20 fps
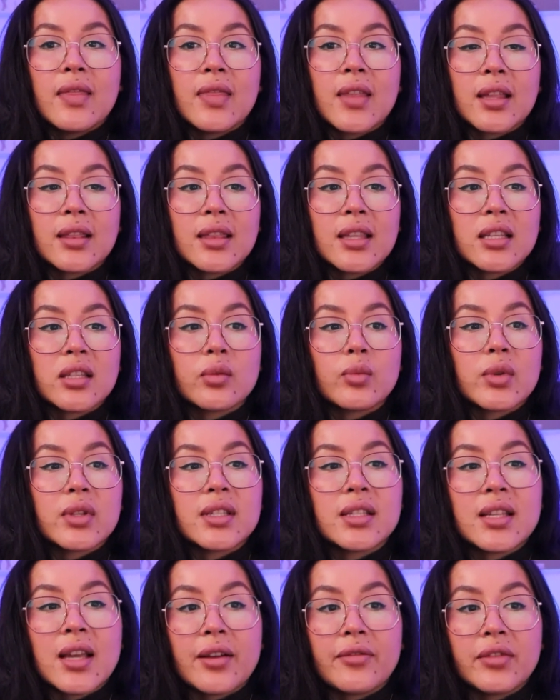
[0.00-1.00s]
that this
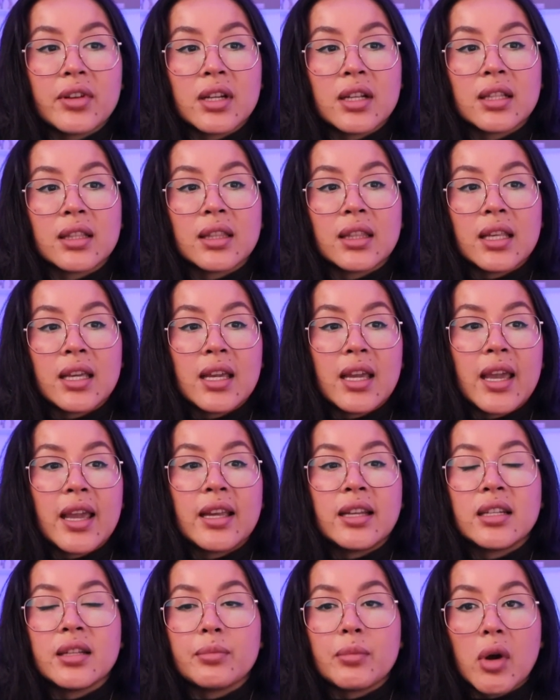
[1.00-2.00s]
was definitely
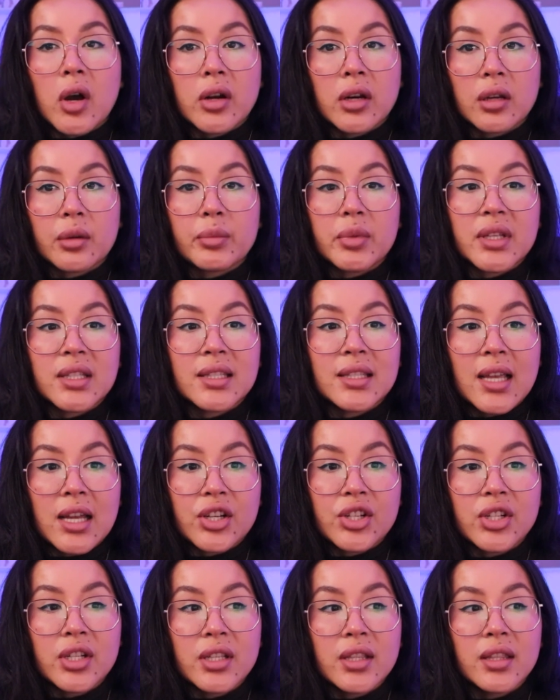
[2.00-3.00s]
a demonic
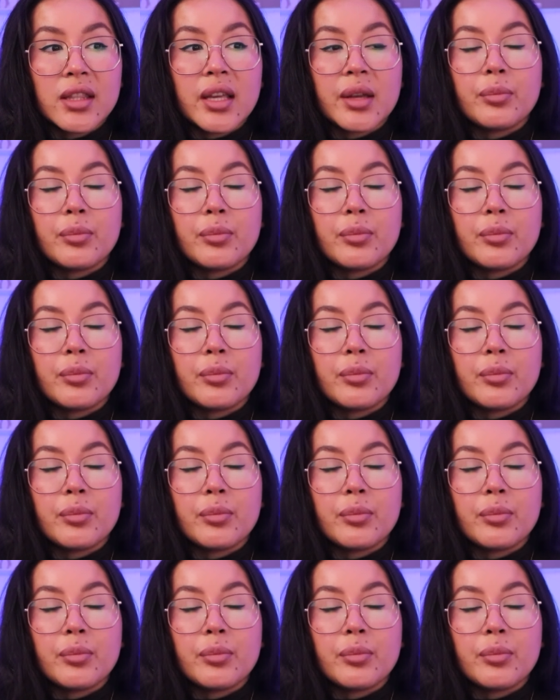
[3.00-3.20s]
possession,